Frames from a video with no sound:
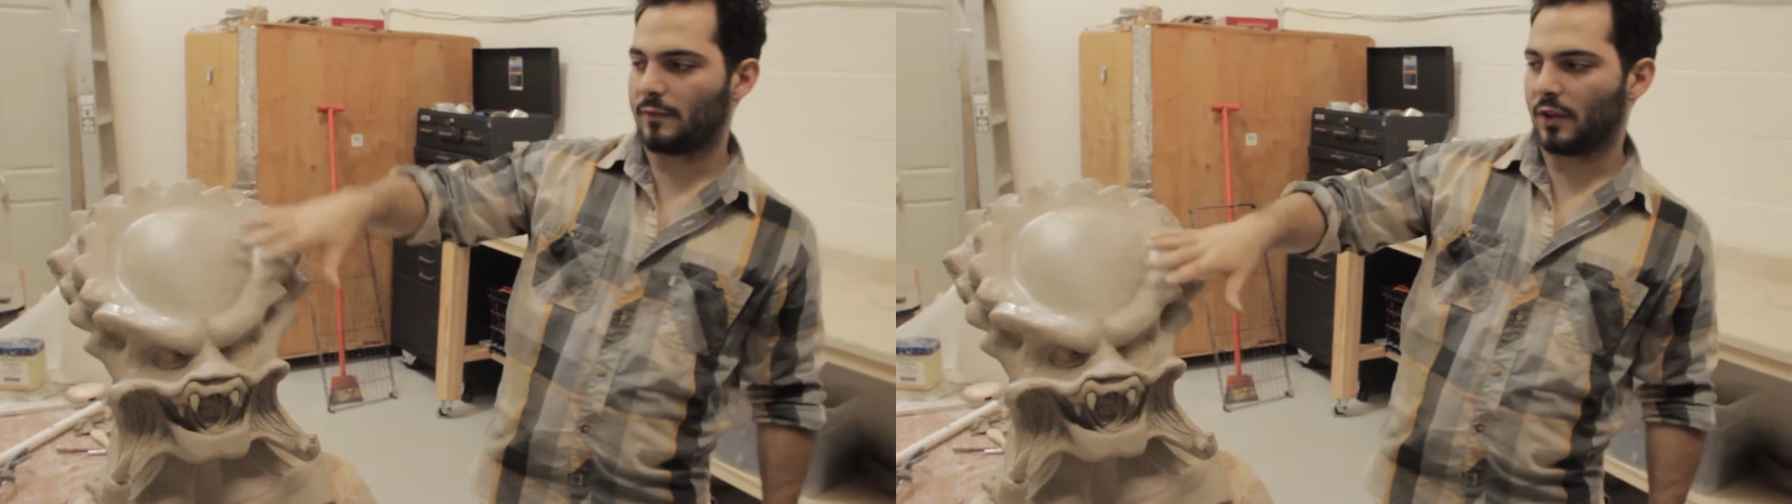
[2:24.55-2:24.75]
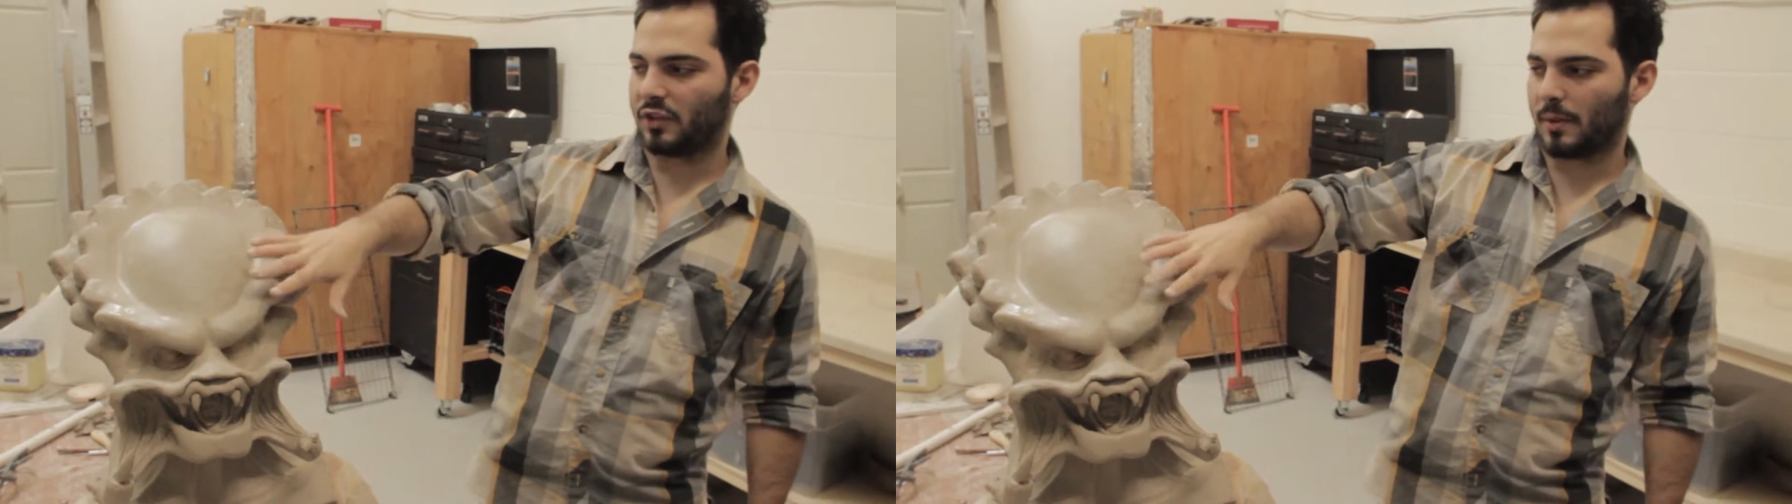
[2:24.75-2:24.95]

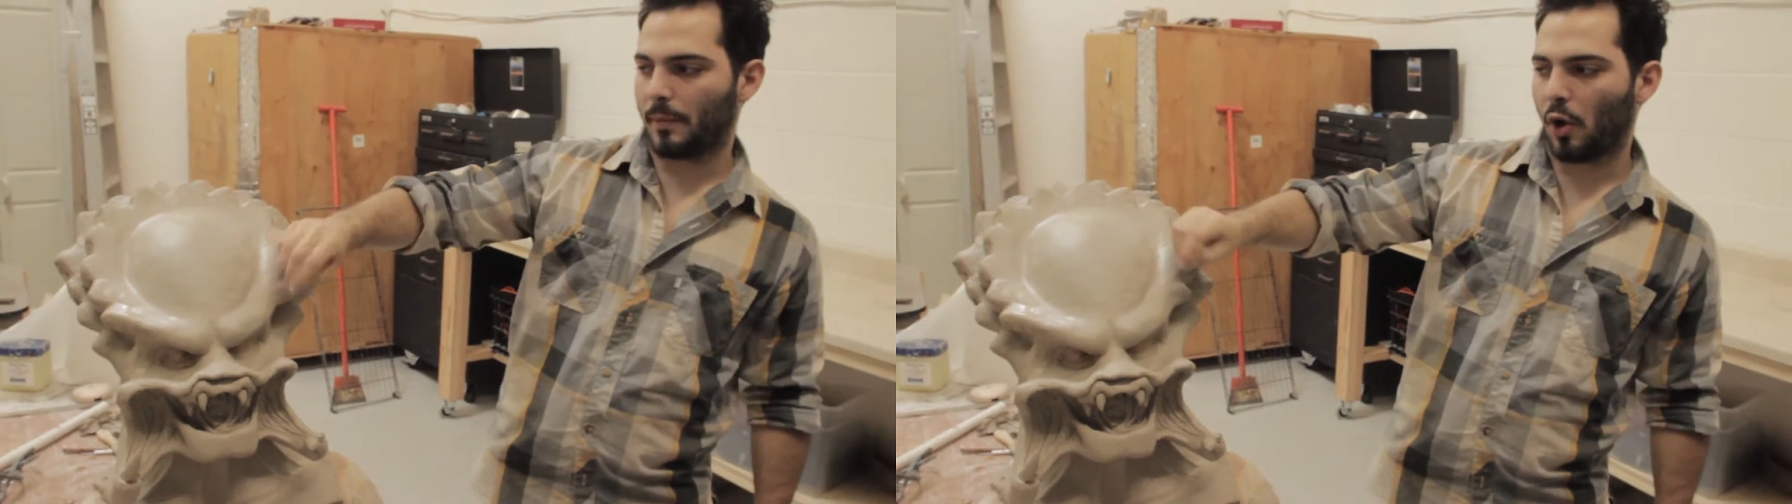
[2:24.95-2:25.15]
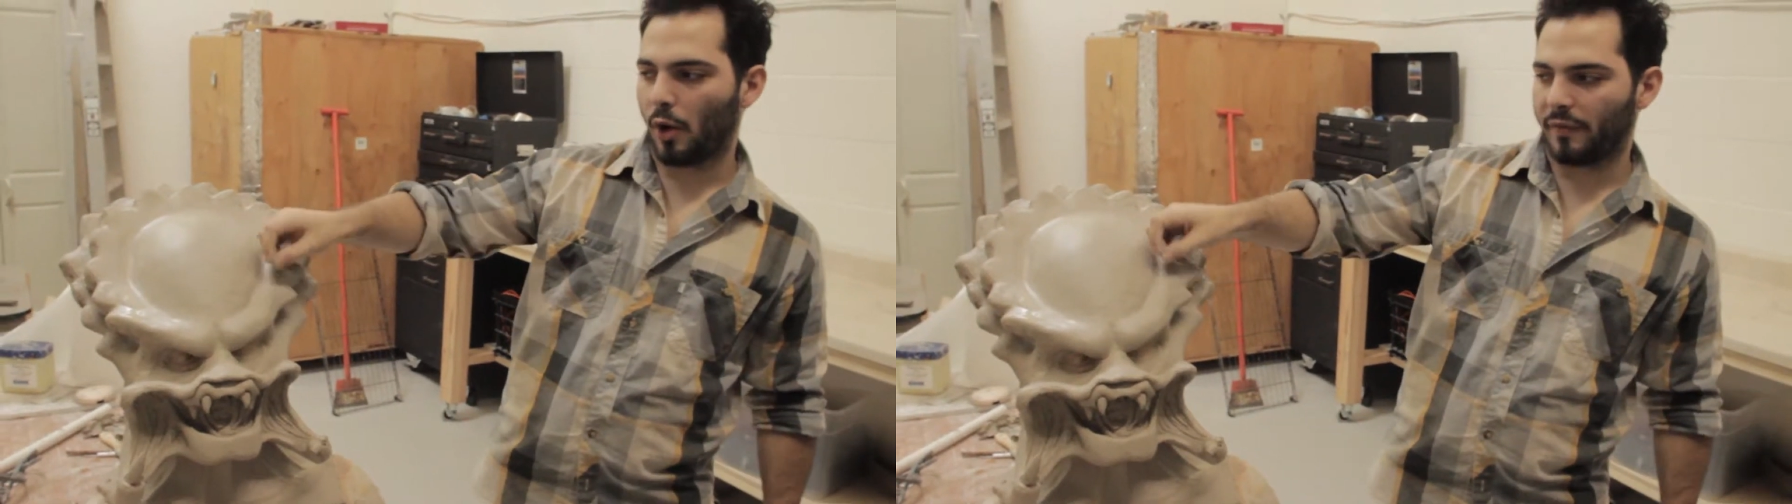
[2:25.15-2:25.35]
fills
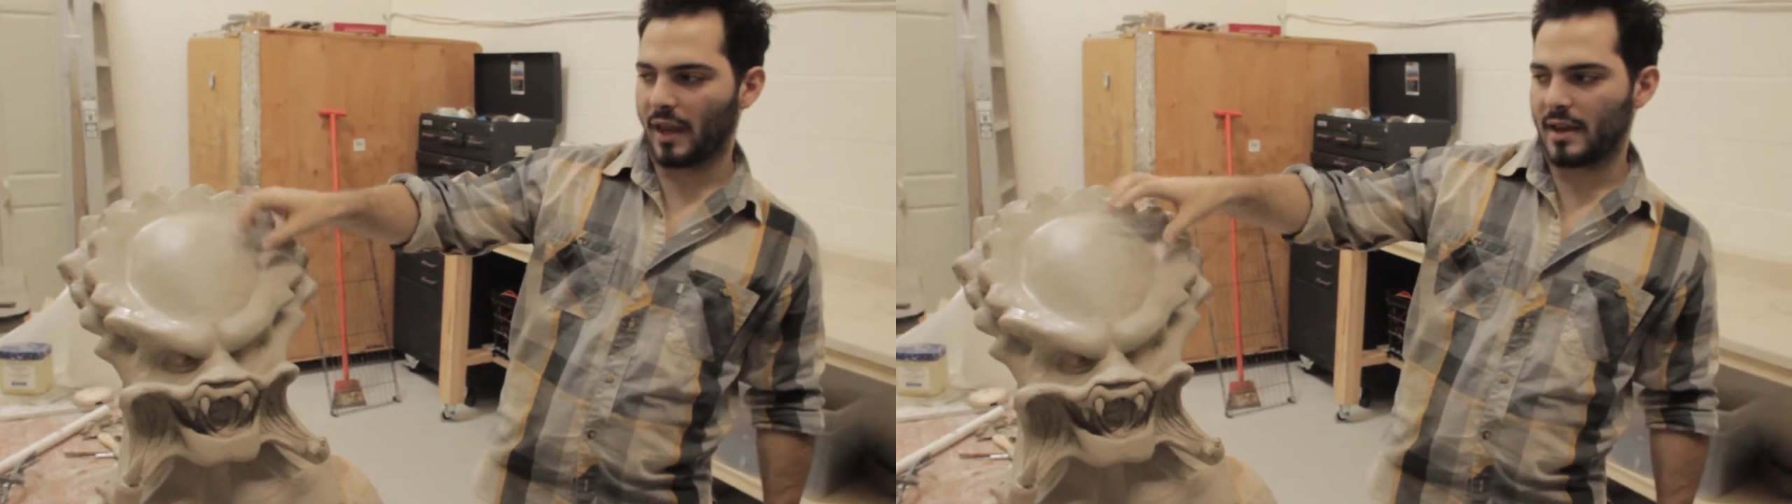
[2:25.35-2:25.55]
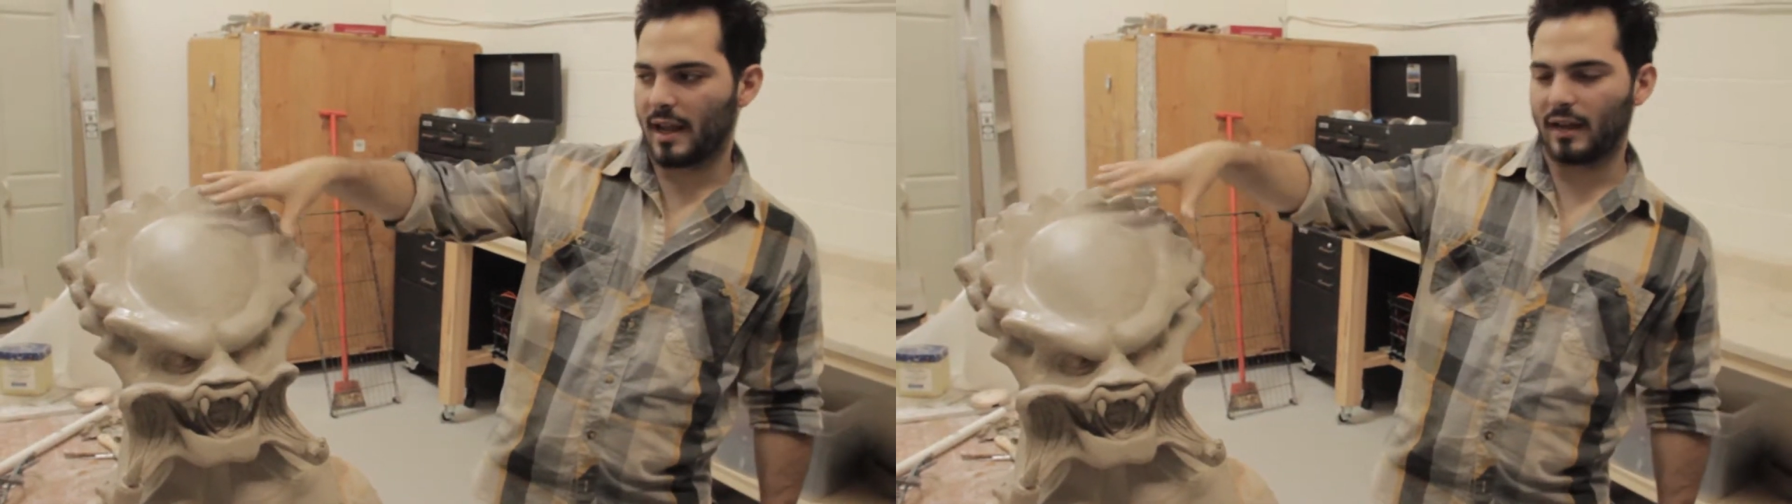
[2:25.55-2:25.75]
up all
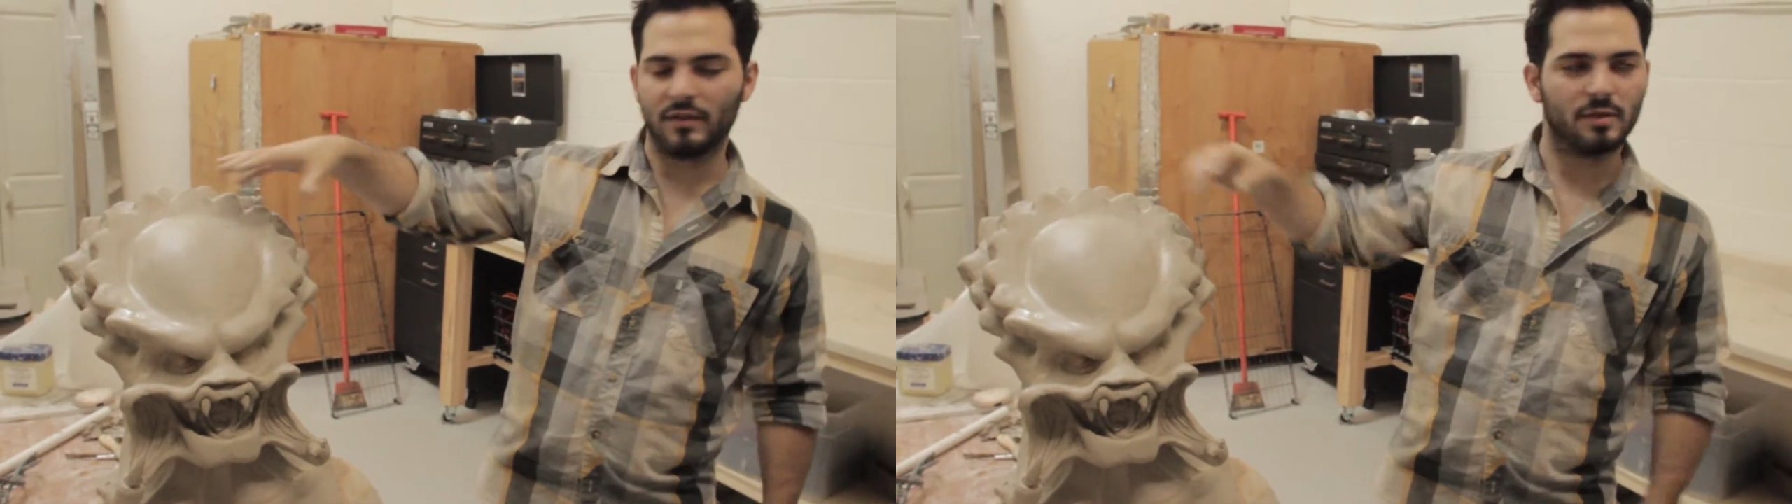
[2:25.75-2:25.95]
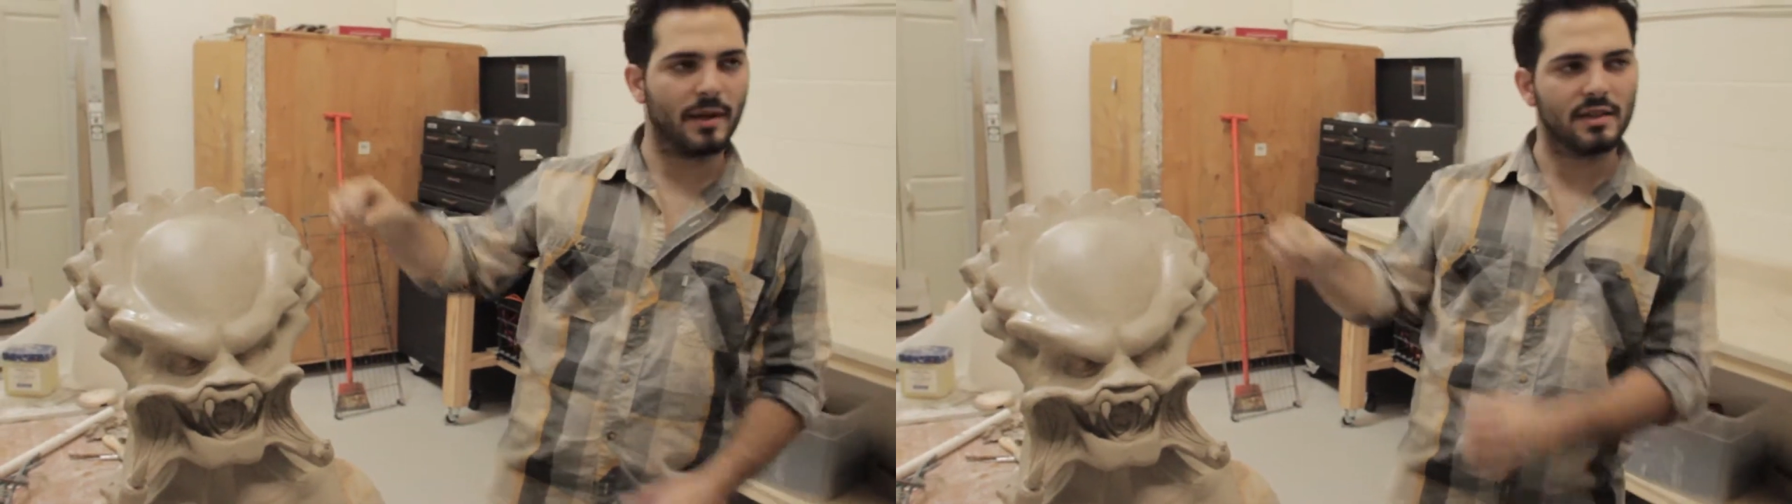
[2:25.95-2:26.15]
that
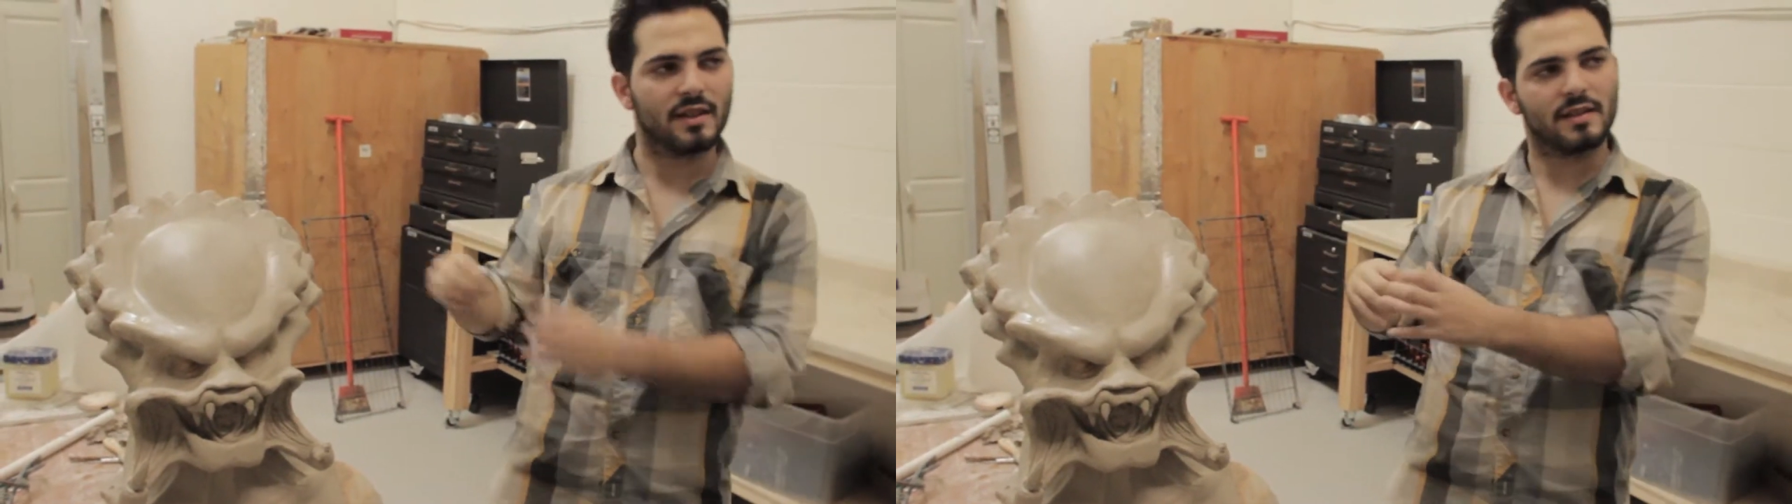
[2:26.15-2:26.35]
negative space